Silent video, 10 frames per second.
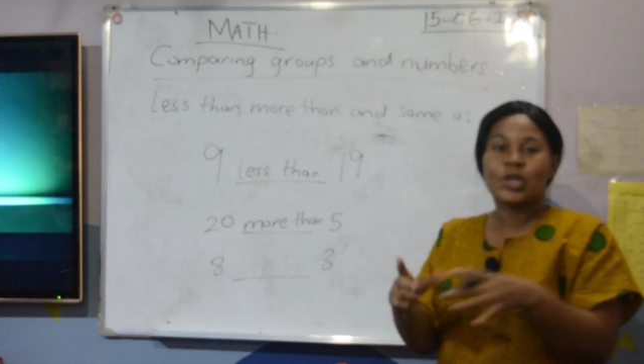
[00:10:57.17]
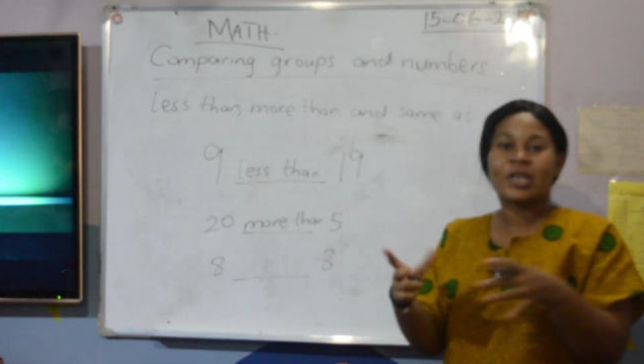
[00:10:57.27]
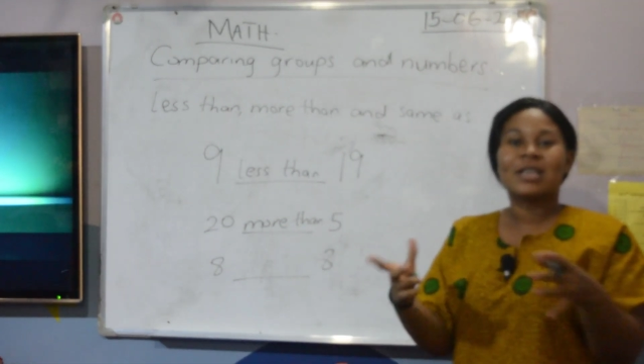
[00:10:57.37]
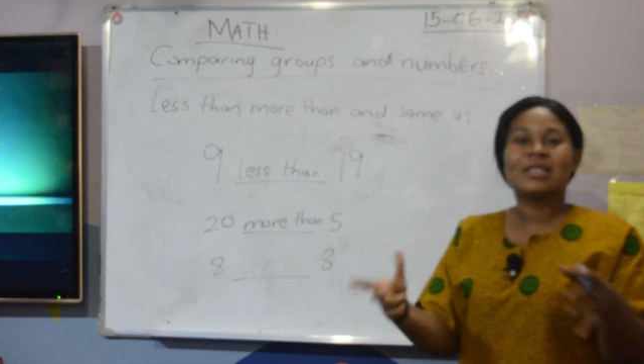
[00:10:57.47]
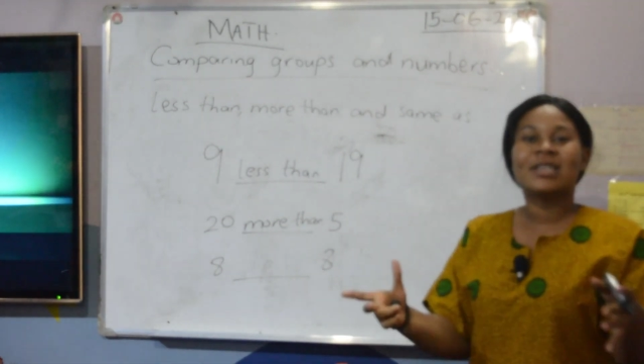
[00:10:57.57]
you
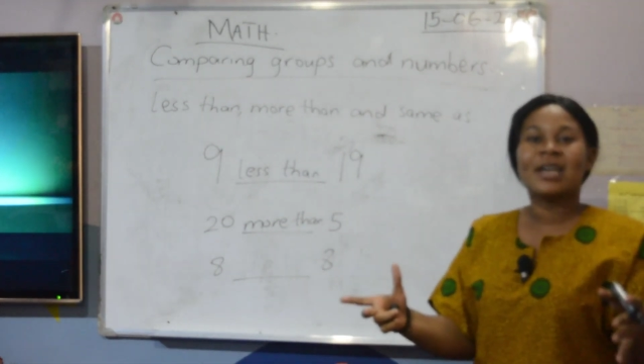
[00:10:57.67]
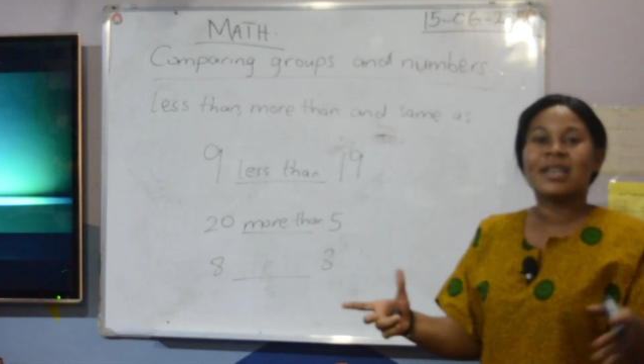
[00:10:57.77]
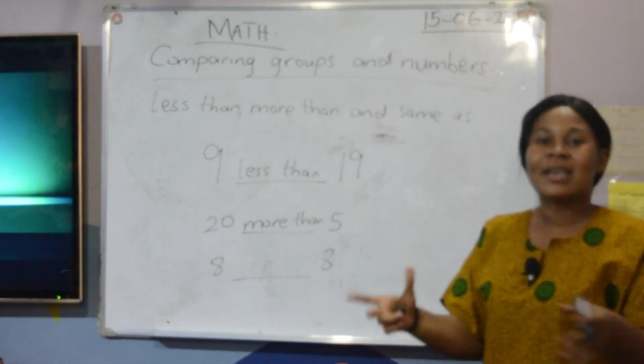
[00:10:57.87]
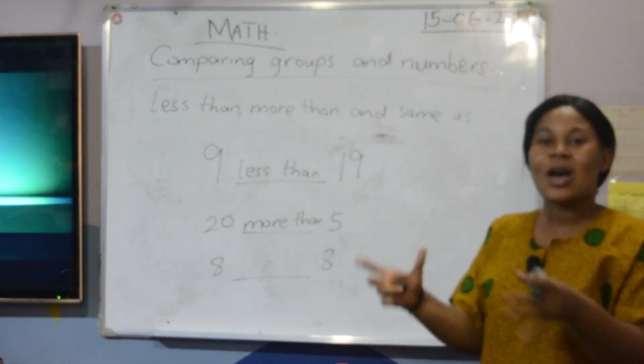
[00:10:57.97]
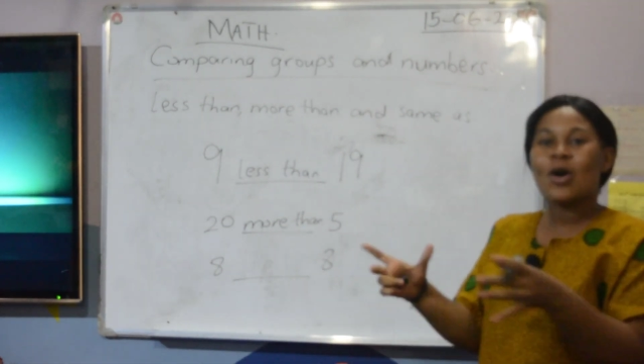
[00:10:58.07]
can see
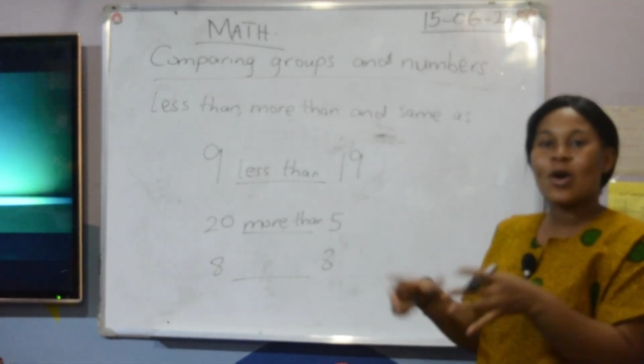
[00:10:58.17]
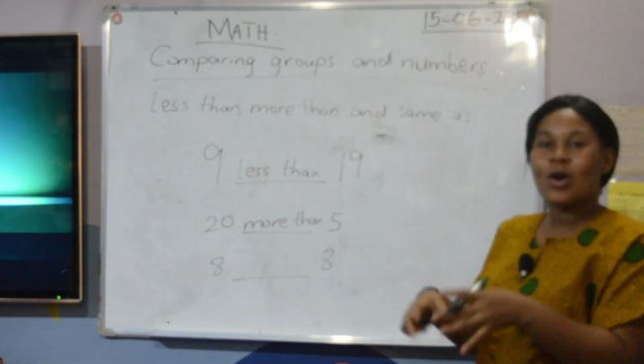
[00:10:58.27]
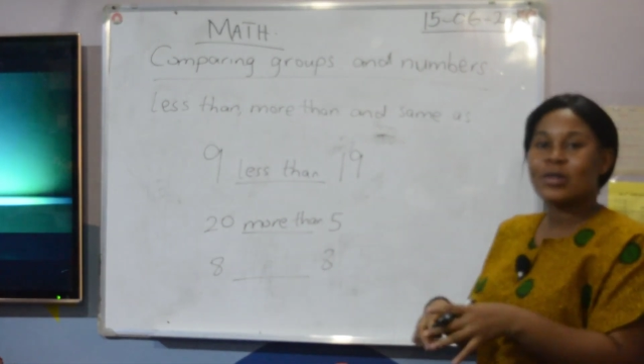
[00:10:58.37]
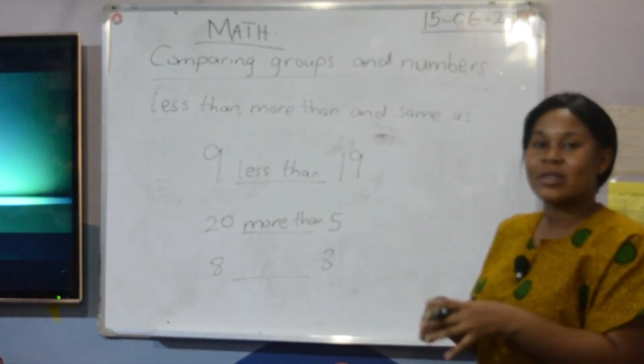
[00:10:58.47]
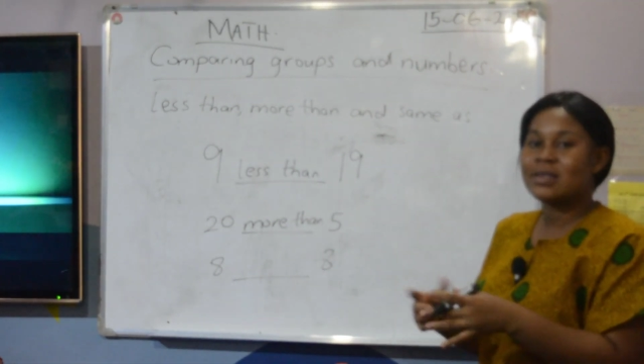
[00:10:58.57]
that they are
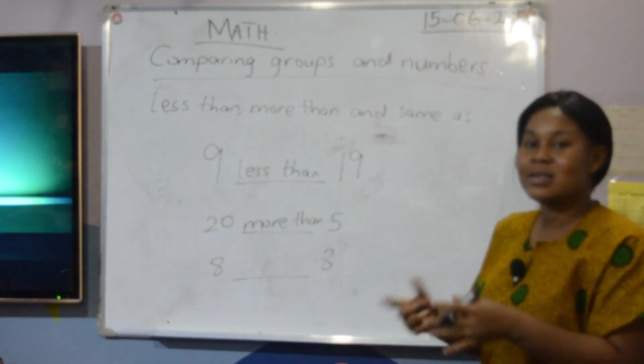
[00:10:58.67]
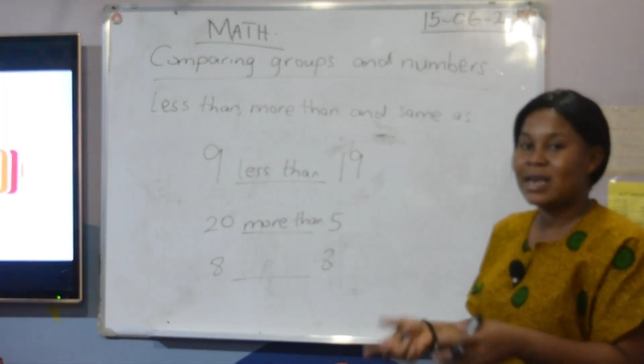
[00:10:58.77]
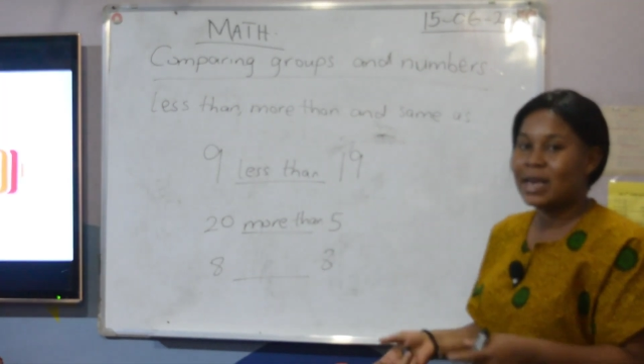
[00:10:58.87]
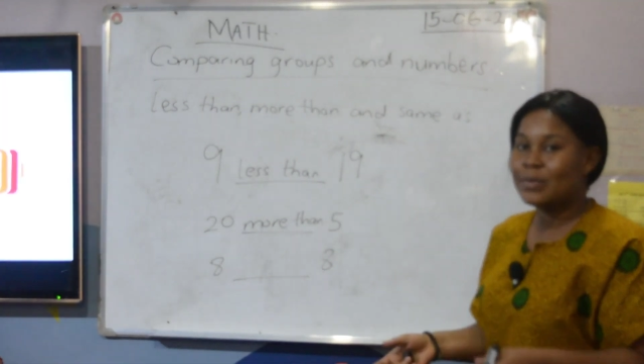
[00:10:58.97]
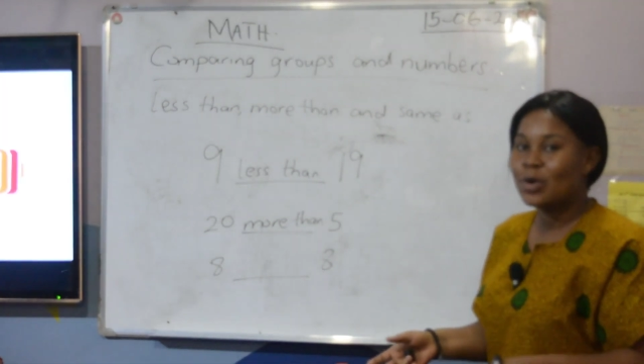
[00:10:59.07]
all the
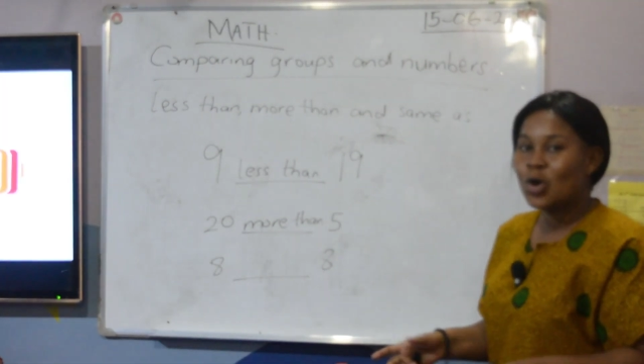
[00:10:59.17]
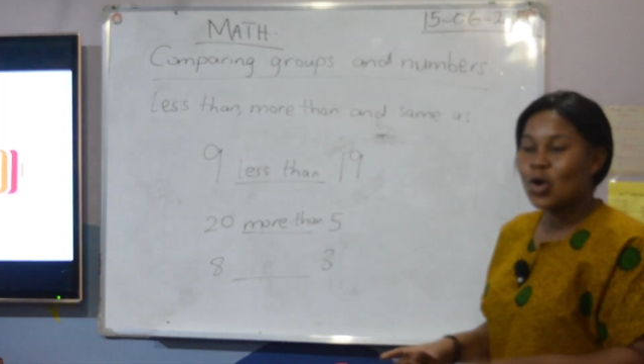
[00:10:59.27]
same.